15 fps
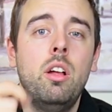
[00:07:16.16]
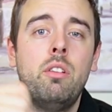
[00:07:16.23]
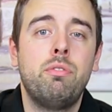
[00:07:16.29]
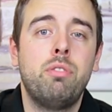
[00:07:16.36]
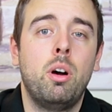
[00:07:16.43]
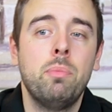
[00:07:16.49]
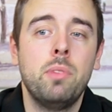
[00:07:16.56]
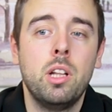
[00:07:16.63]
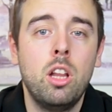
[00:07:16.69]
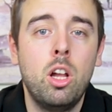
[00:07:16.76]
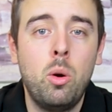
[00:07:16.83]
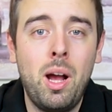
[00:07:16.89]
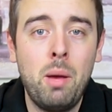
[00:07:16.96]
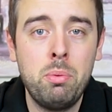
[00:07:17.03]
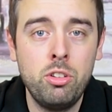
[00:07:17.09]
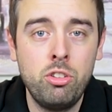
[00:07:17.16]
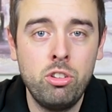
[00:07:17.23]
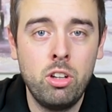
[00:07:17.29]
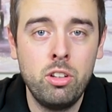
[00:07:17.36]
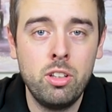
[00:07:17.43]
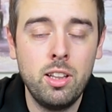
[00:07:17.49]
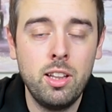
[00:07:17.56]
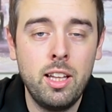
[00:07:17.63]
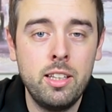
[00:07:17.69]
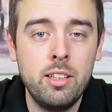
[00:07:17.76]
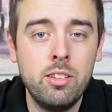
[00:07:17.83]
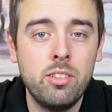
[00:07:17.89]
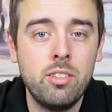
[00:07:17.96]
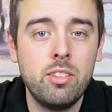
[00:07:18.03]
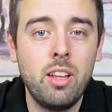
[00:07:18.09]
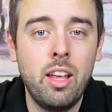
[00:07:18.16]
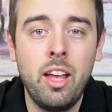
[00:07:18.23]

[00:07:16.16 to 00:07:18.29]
from the low aperture on the lens.